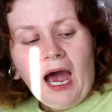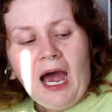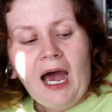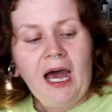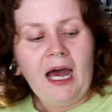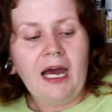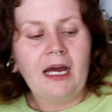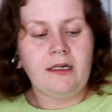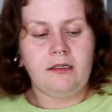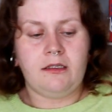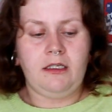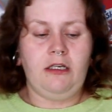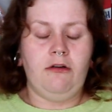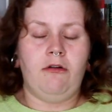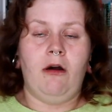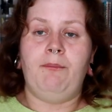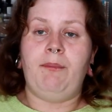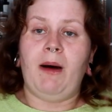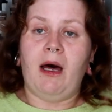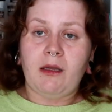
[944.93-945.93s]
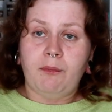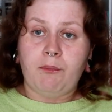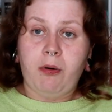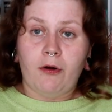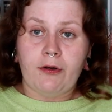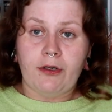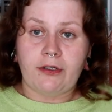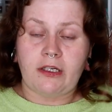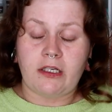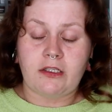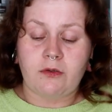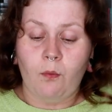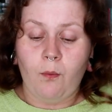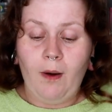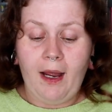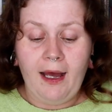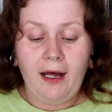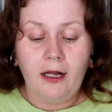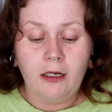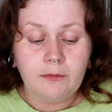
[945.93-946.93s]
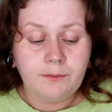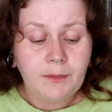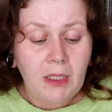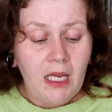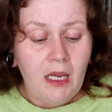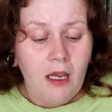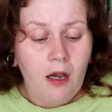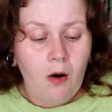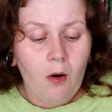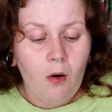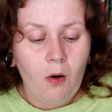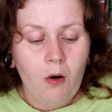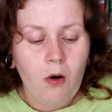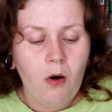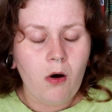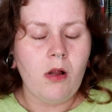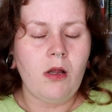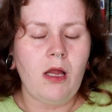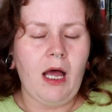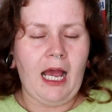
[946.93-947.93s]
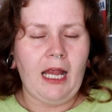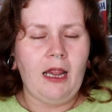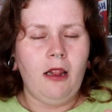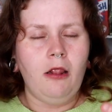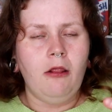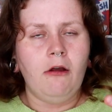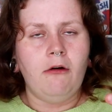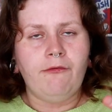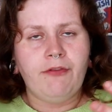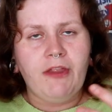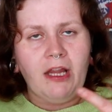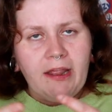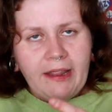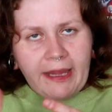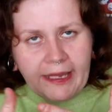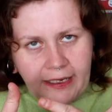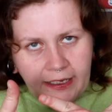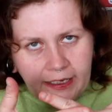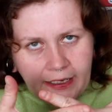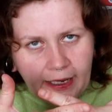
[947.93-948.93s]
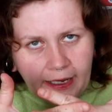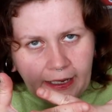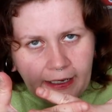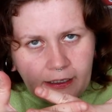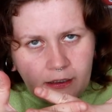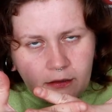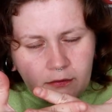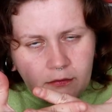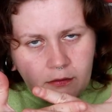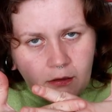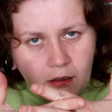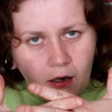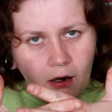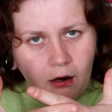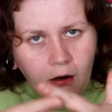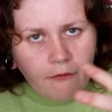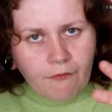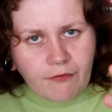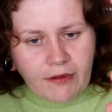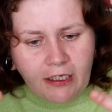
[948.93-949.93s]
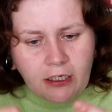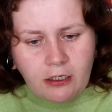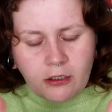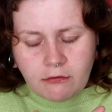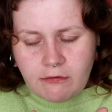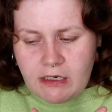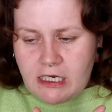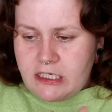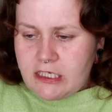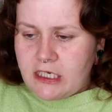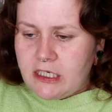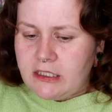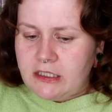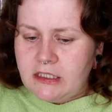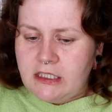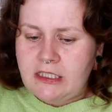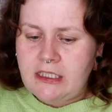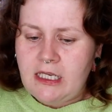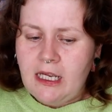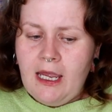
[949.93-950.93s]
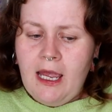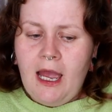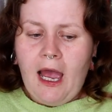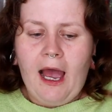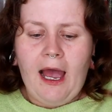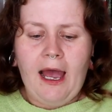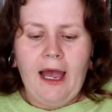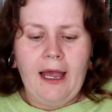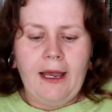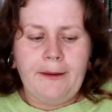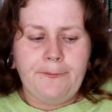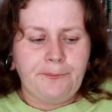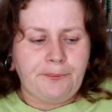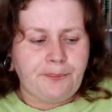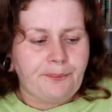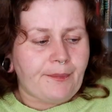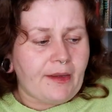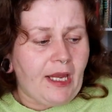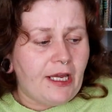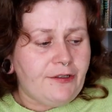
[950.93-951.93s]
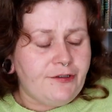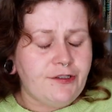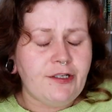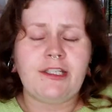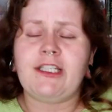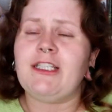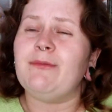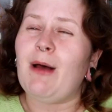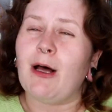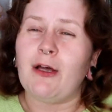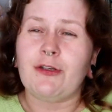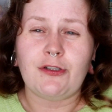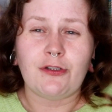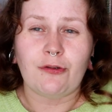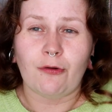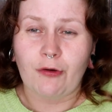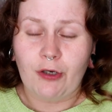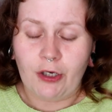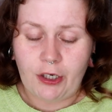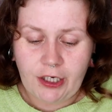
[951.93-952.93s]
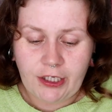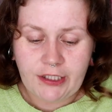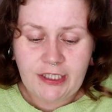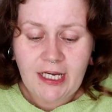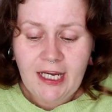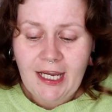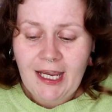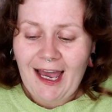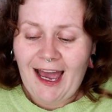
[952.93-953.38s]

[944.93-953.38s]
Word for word: and, you know, a bath product as well. All, I love the linking of the ingredients. Um, it just smells so good.